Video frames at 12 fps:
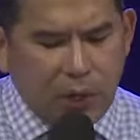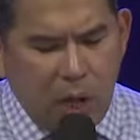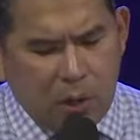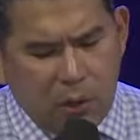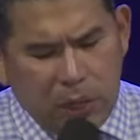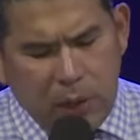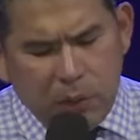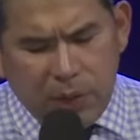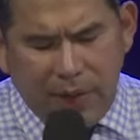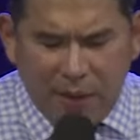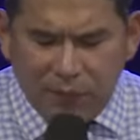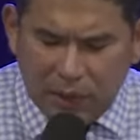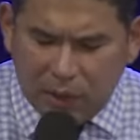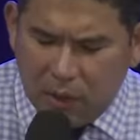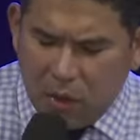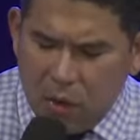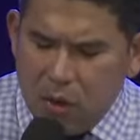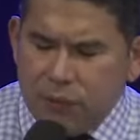uncle, he would have evidently
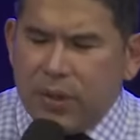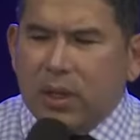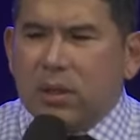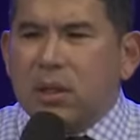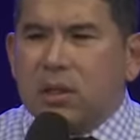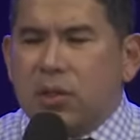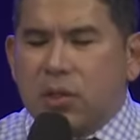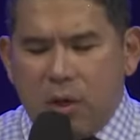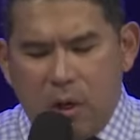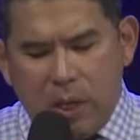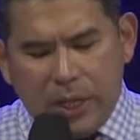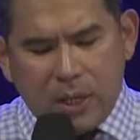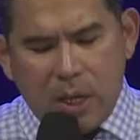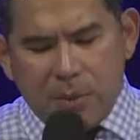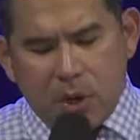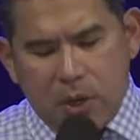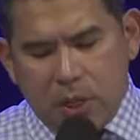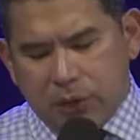heard that, that Saul had come
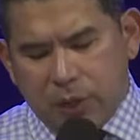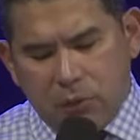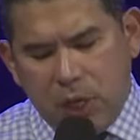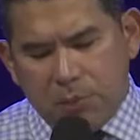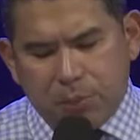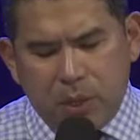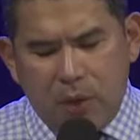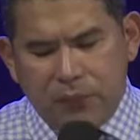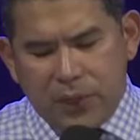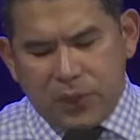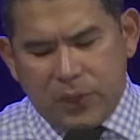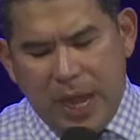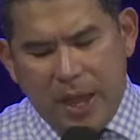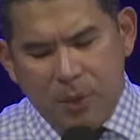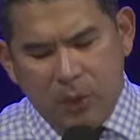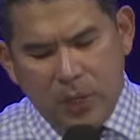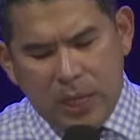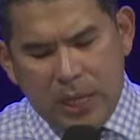across the great prophet
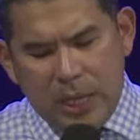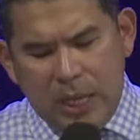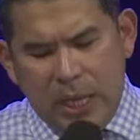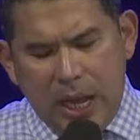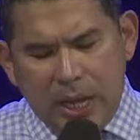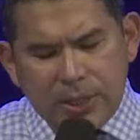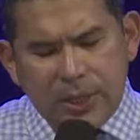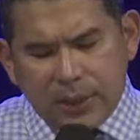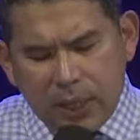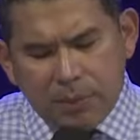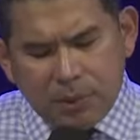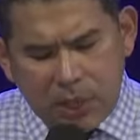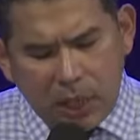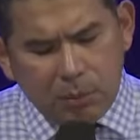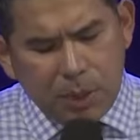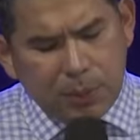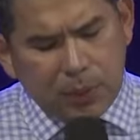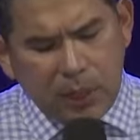Samuel. And he said to him, Tell
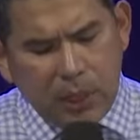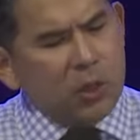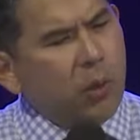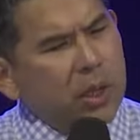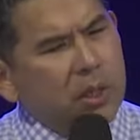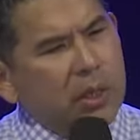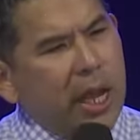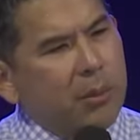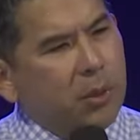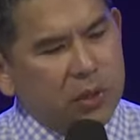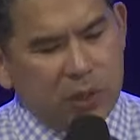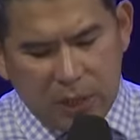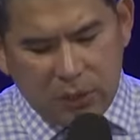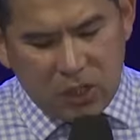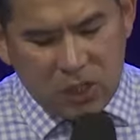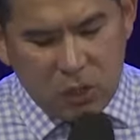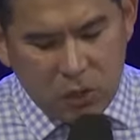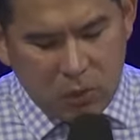me, please, what Samuel said to
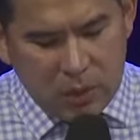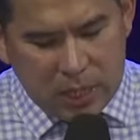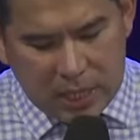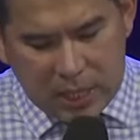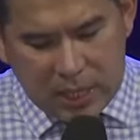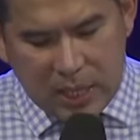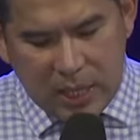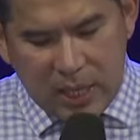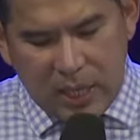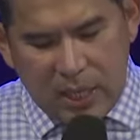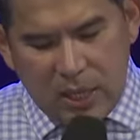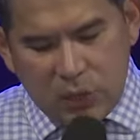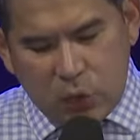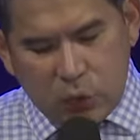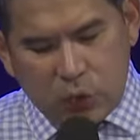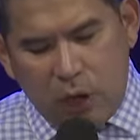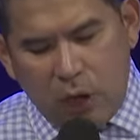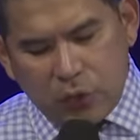you. So
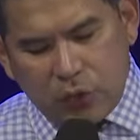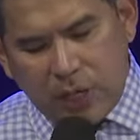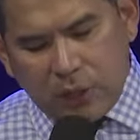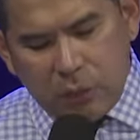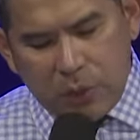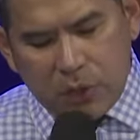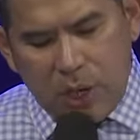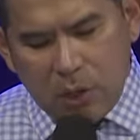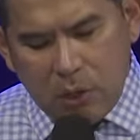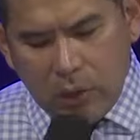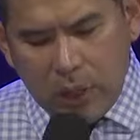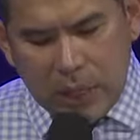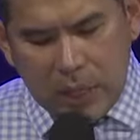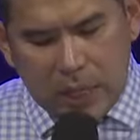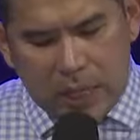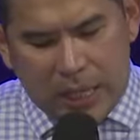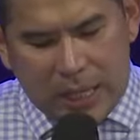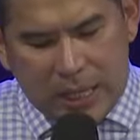Saul said to his uncle,
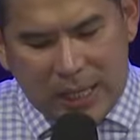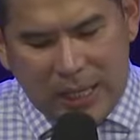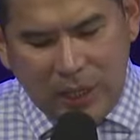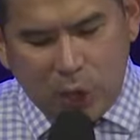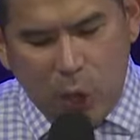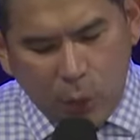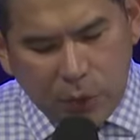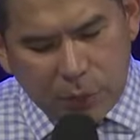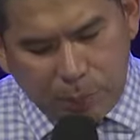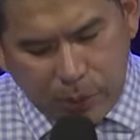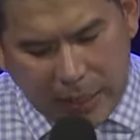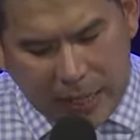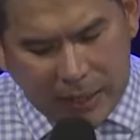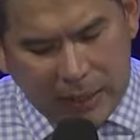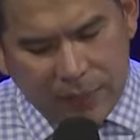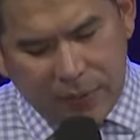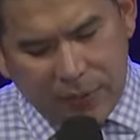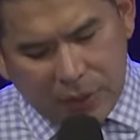He told us plainly
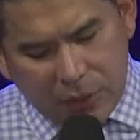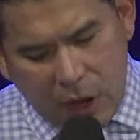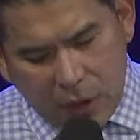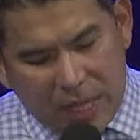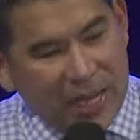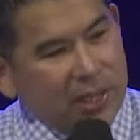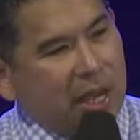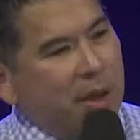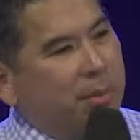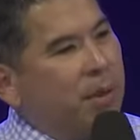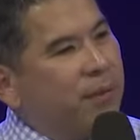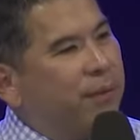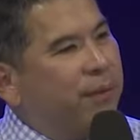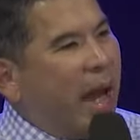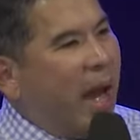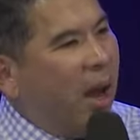that the donkeys had been found.